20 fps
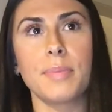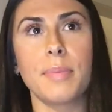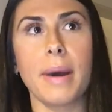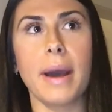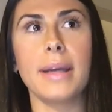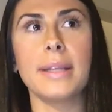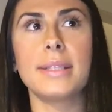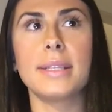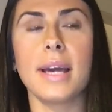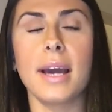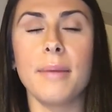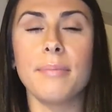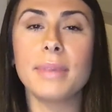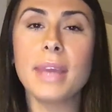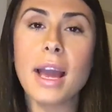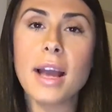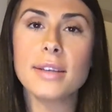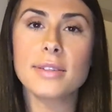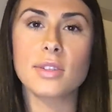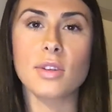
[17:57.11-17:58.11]
But
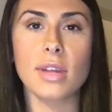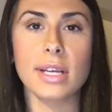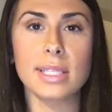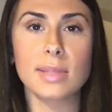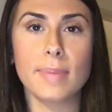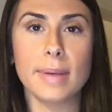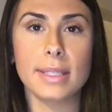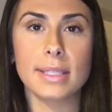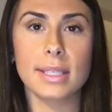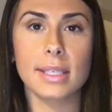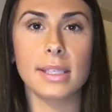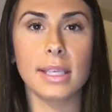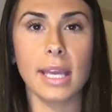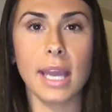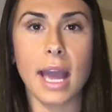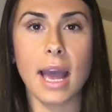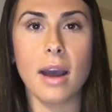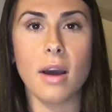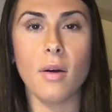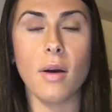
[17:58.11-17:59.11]
yeah, so that's basically
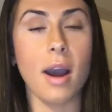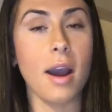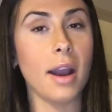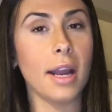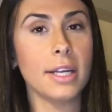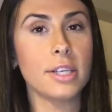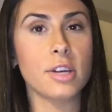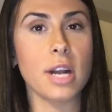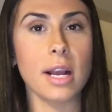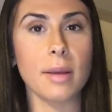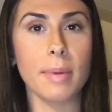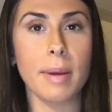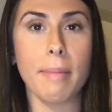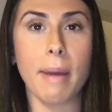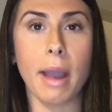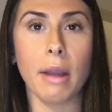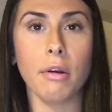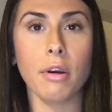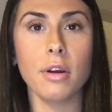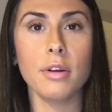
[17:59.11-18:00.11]
how I track my
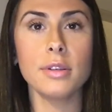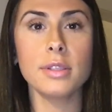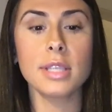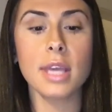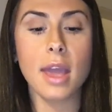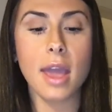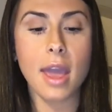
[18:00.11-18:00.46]
macros,